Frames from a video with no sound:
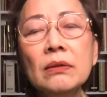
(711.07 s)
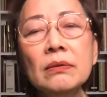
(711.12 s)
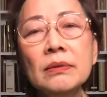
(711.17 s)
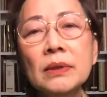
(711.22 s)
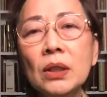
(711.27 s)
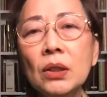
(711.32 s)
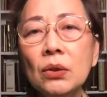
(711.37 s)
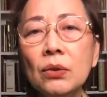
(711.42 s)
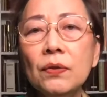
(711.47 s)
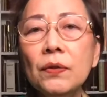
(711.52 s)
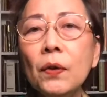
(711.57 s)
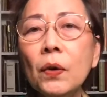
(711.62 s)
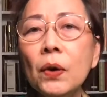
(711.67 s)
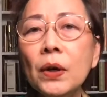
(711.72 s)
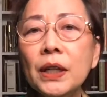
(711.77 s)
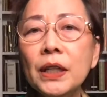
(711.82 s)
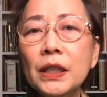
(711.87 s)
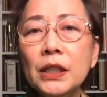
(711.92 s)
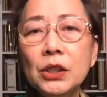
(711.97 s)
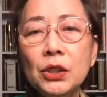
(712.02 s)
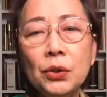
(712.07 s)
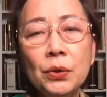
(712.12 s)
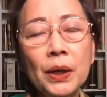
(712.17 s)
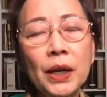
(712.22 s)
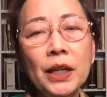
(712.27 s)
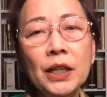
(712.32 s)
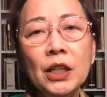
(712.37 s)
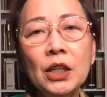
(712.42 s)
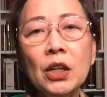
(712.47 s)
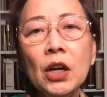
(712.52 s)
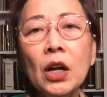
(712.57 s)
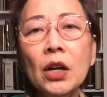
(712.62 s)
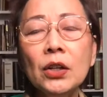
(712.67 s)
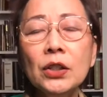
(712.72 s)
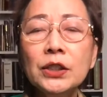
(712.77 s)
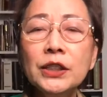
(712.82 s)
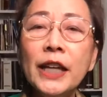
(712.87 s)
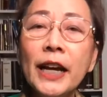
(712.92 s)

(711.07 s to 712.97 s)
$40 to $80.